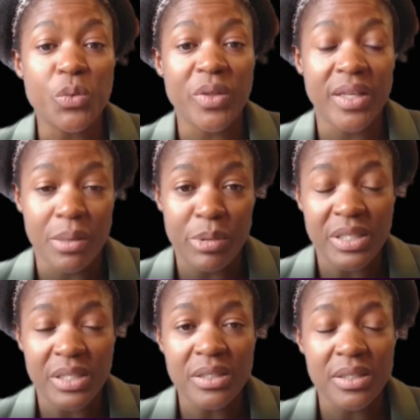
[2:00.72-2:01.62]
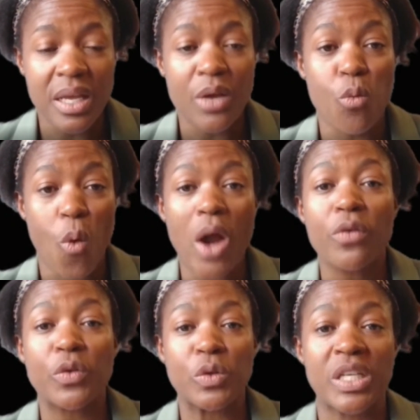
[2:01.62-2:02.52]
within our business. And one
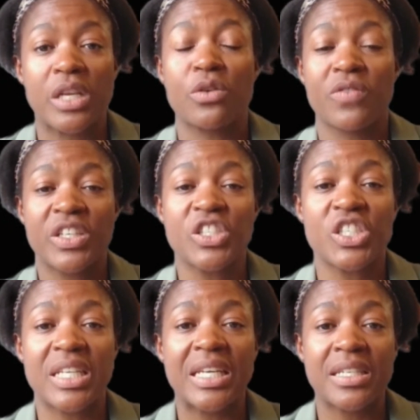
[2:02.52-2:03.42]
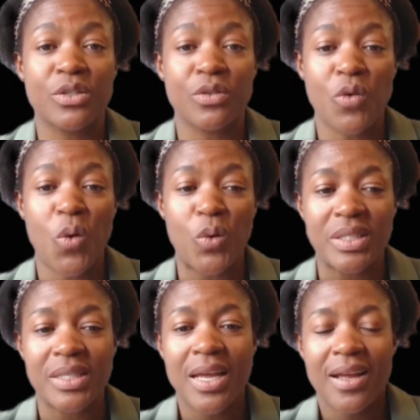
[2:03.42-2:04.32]
of those innovations, it is, of
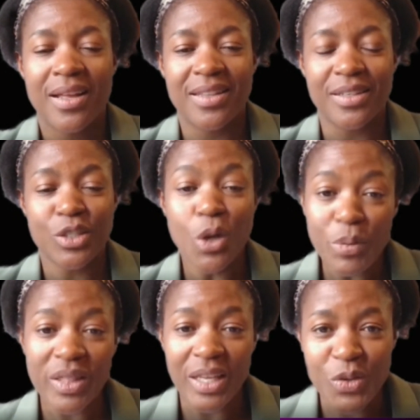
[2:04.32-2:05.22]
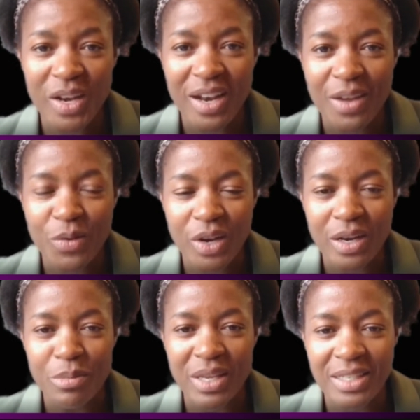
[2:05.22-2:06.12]
course, the topic that you and I are going to
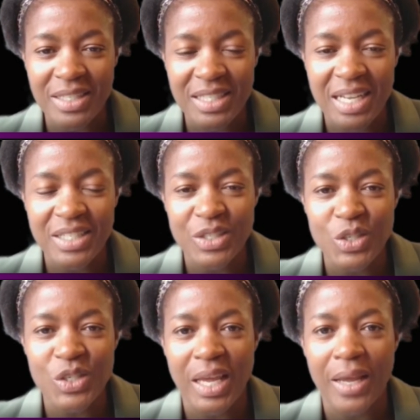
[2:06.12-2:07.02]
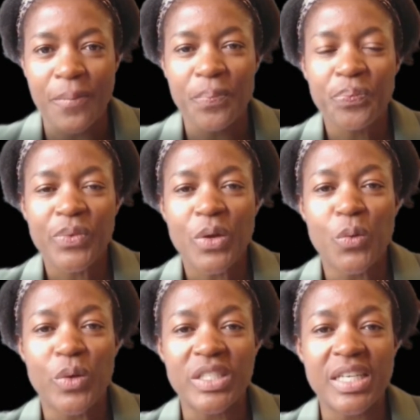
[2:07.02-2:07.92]
be discussing today,
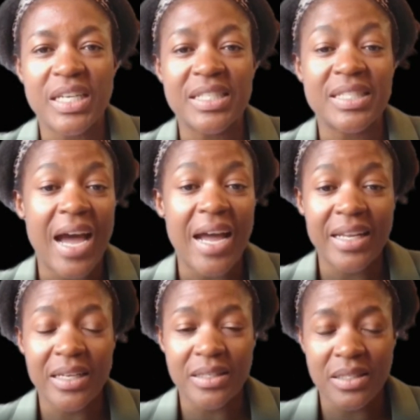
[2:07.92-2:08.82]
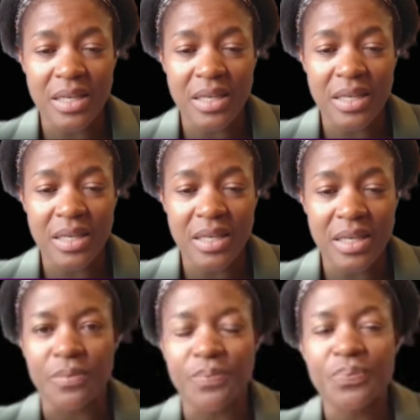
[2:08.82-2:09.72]
which is the Heineken Star Bottle.